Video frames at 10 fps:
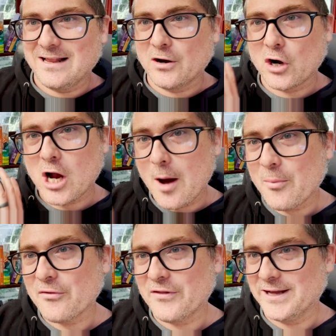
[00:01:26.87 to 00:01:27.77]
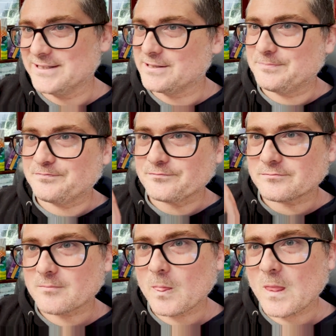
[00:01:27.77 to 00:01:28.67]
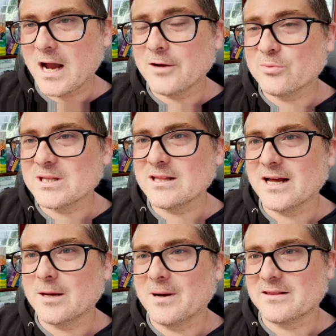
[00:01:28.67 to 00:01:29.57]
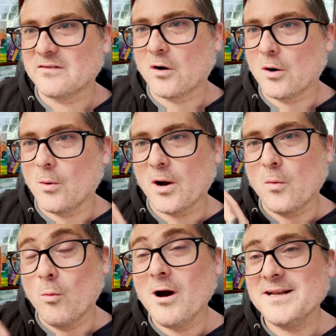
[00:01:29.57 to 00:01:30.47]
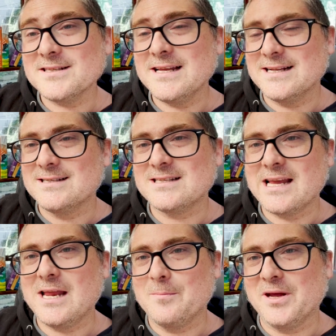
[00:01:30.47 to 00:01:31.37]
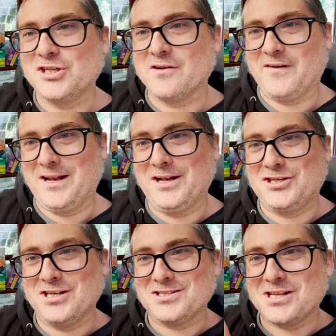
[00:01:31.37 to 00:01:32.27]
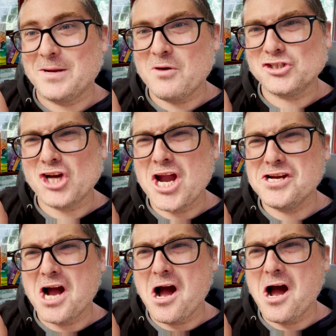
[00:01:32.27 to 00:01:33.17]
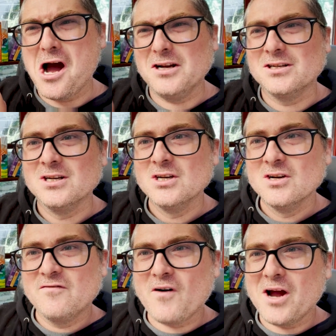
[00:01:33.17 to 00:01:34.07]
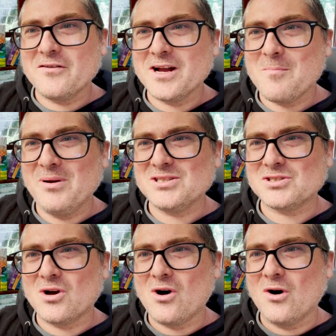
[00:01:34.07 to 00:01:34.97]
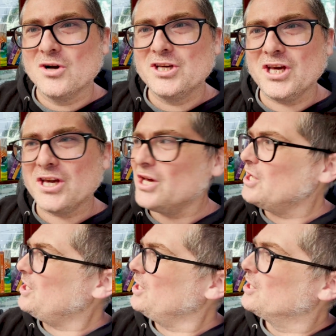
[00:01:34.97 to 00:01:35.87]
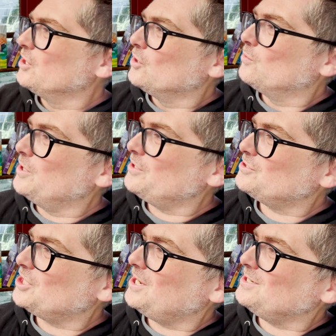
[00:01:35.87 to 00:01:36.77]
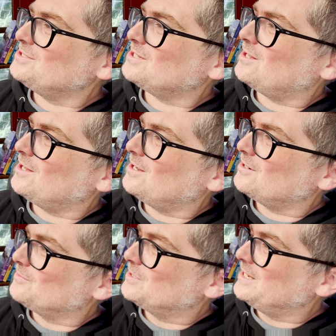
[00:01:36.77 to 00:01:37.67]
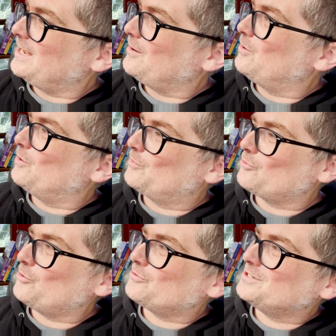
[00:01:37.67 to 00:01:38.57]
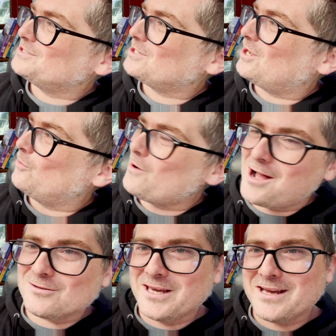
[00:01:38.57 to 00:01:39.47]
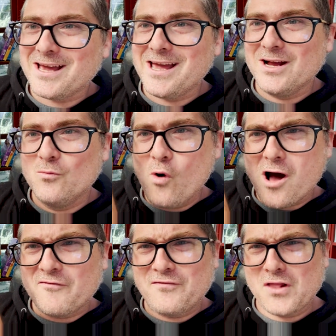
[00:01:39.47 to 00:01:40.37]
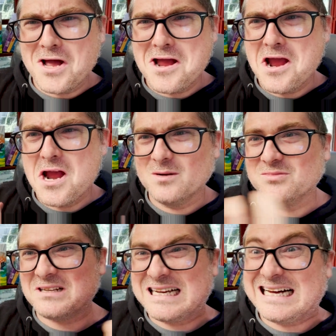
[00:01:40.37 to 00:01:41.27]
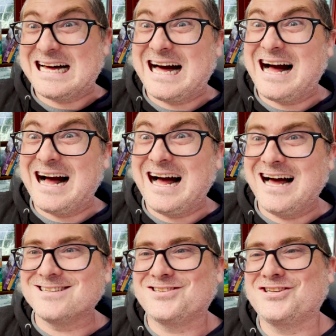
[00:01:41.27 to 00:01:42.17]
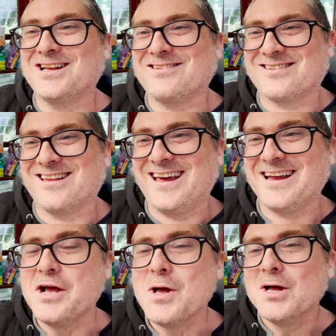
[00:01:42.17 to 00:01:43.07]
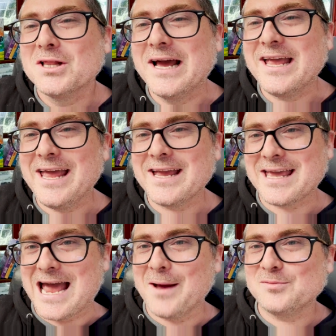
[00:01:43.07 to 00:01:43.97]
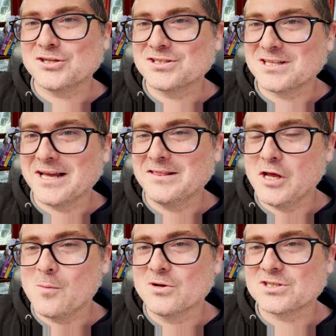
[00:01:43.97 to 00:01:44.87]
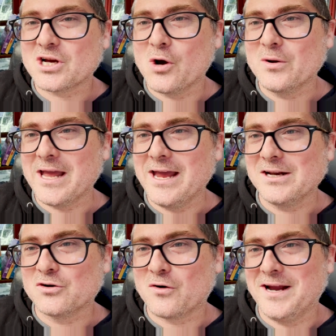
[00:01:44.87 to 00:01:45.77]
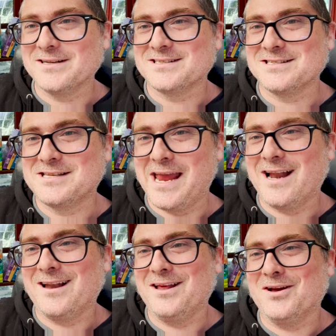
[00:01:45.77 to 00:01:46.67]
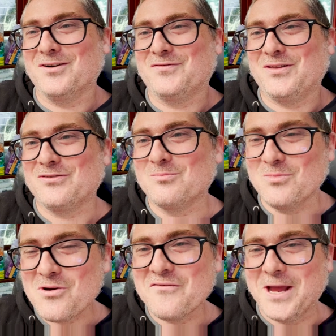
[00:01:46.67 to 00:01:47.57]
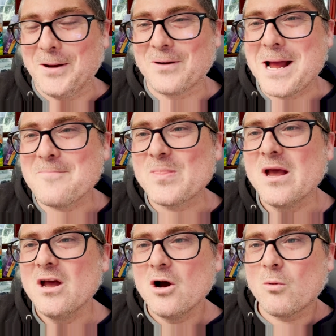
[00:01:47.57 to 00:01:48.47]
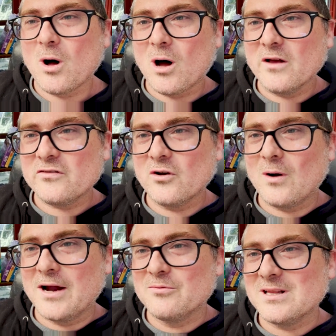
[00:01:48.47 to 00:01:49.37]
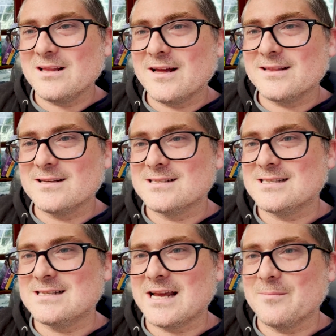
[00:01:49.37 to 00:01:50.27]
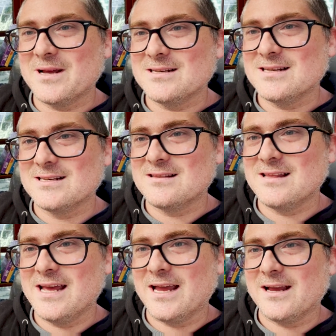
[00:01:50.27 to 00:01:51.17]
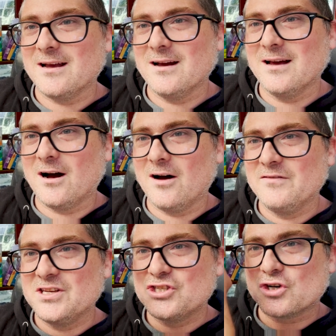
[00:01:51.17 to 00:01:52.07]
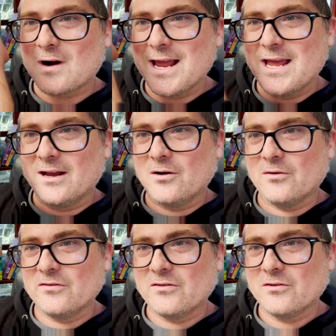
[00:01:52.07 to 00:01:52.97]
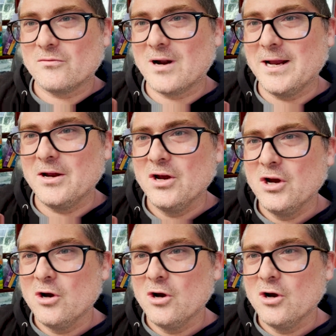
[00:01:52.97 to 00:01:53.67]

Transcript: And there are a couple things I really like about this artwork. One is the insane pitch of it. It's just like, machine gun, firing a pistol, kicking with a chainsaw, or yeah, a rotary saw, while kicking, while flames, ah! It's just like it captures like the almost cocaine-crazed insanity of this movie, right? Well, also, I really like this segmented thing of these triangles, right?